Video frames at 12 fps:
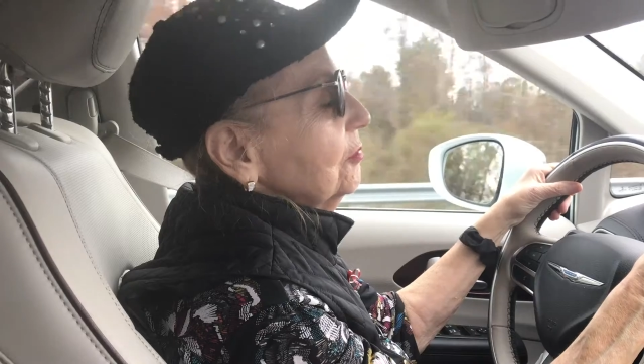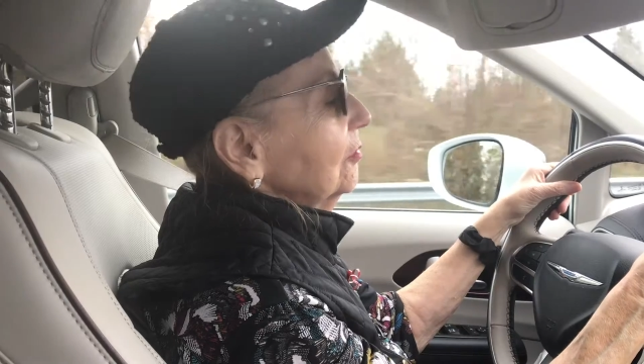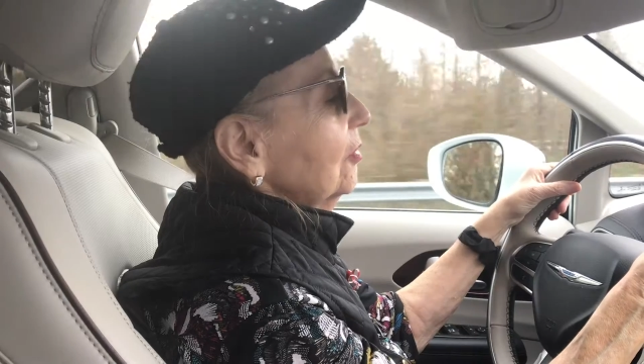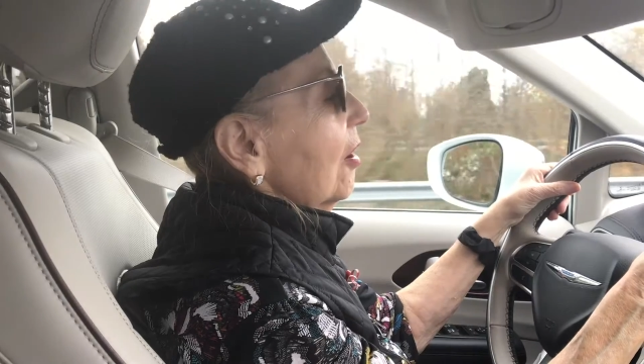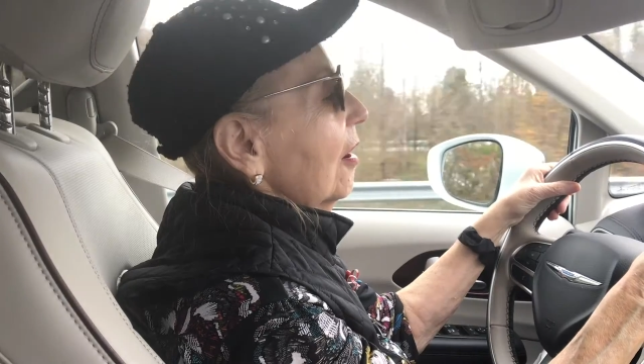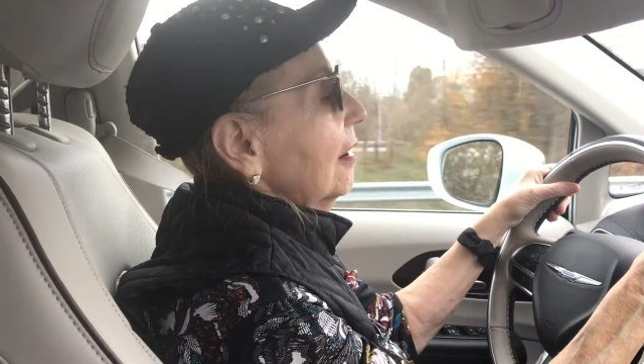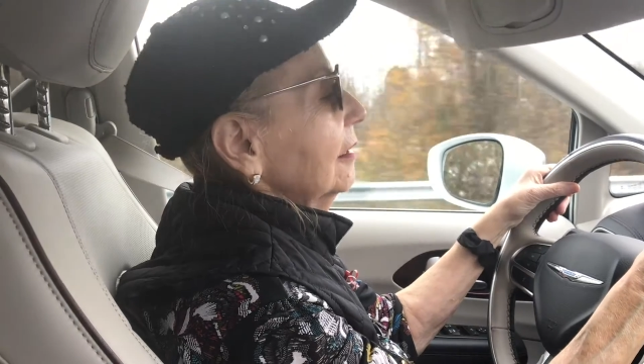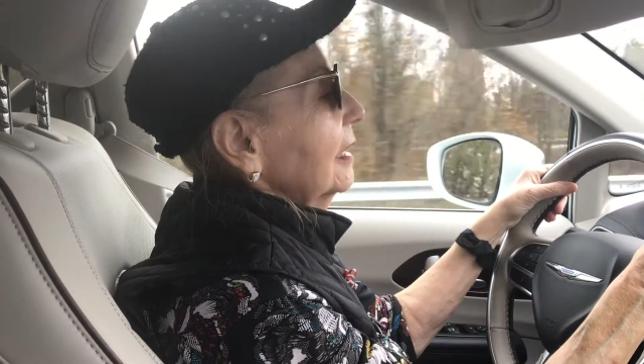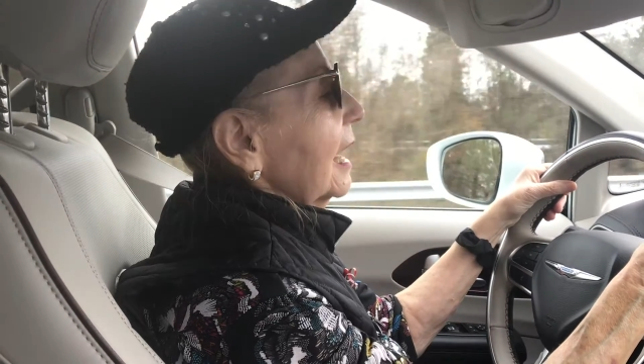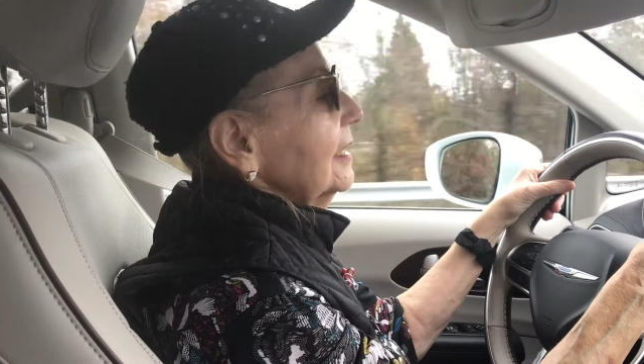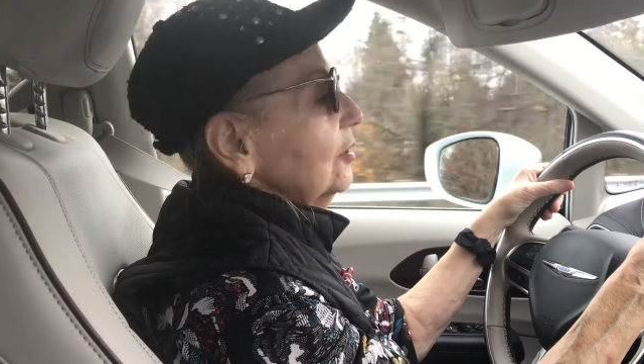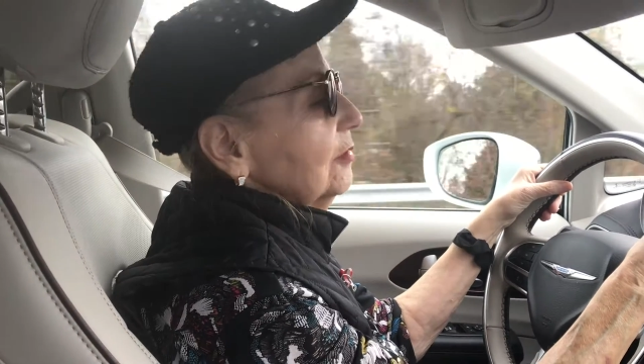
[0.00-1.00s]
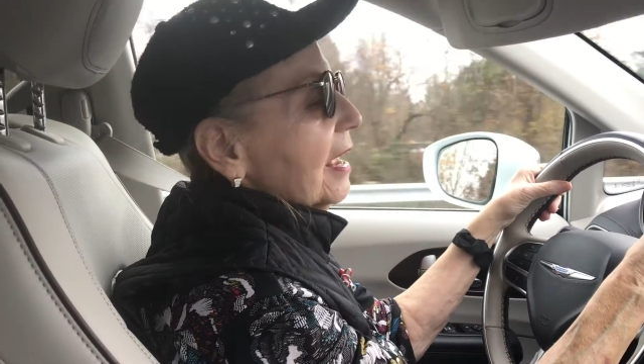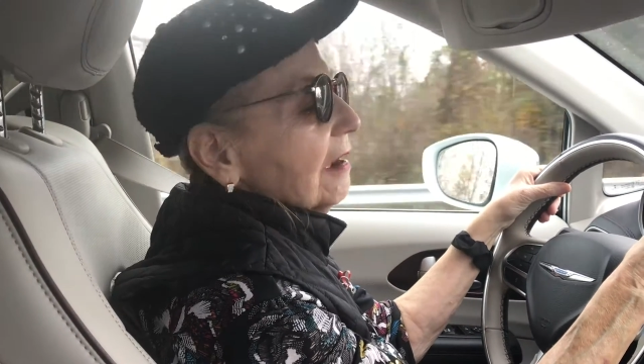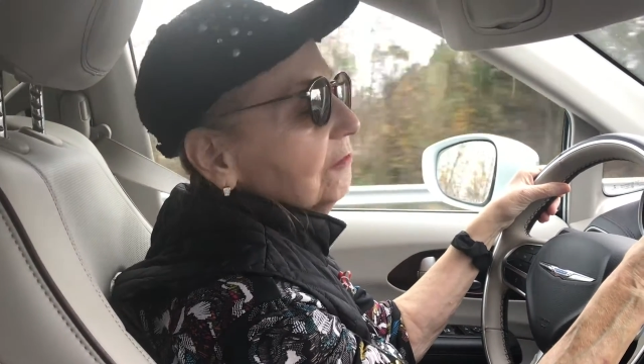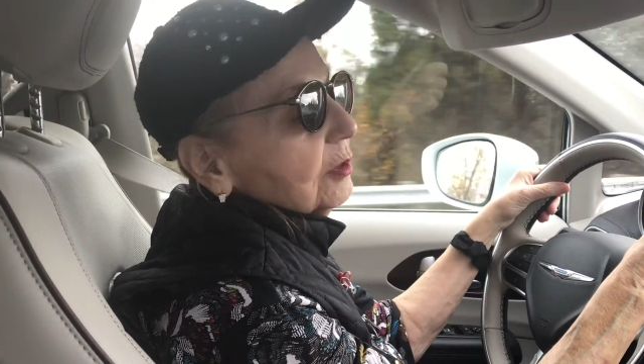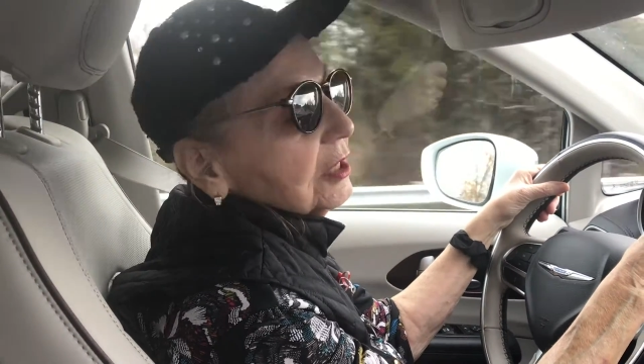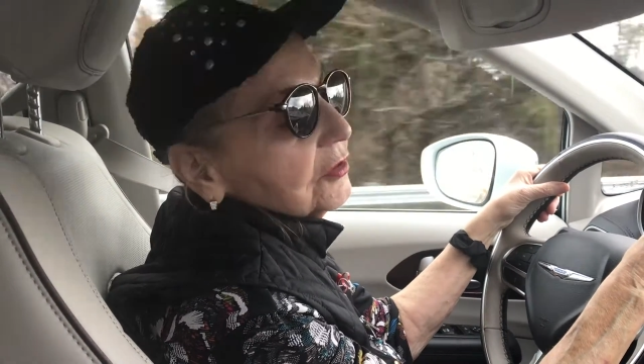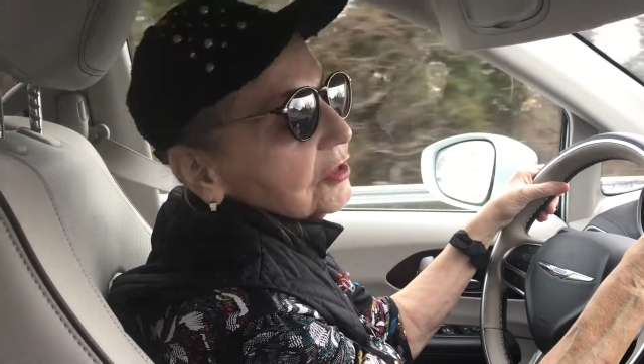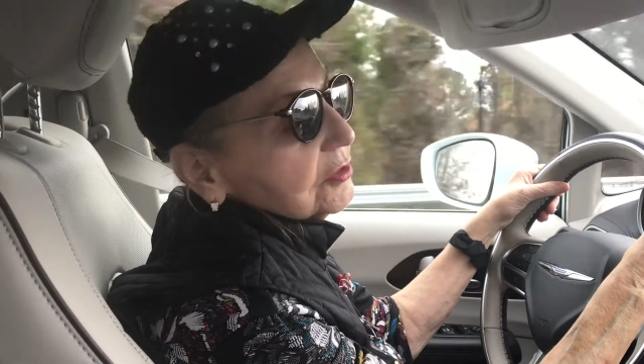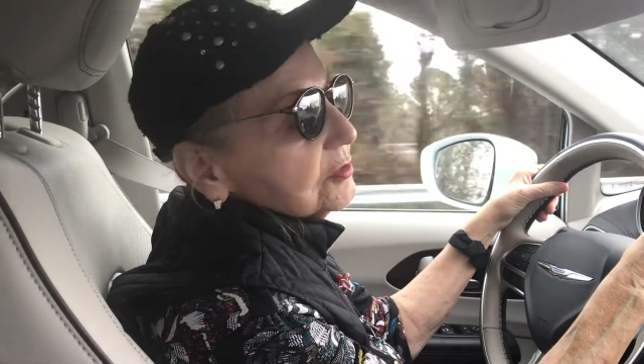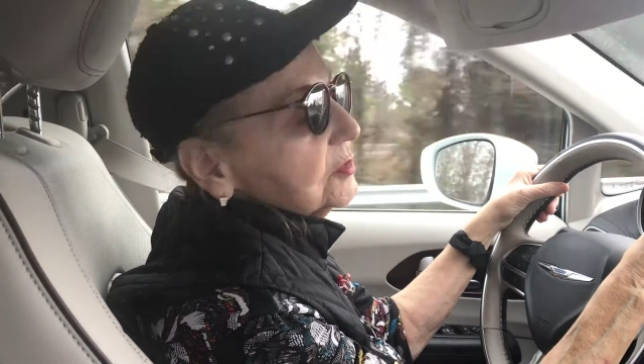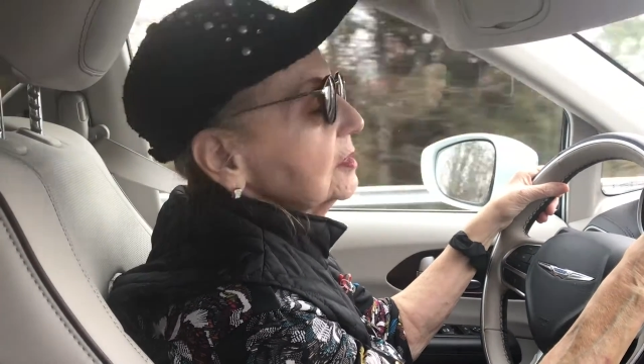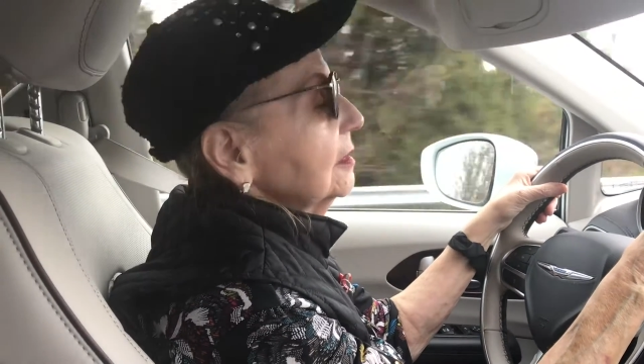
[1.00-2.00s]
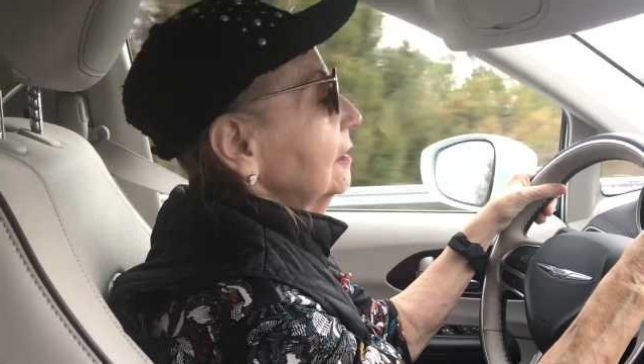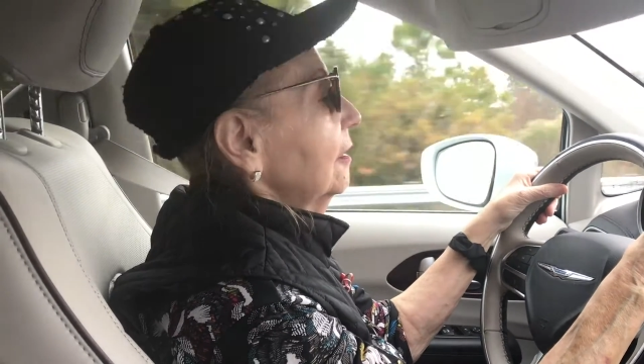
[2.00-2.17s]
you along. I don't have one of those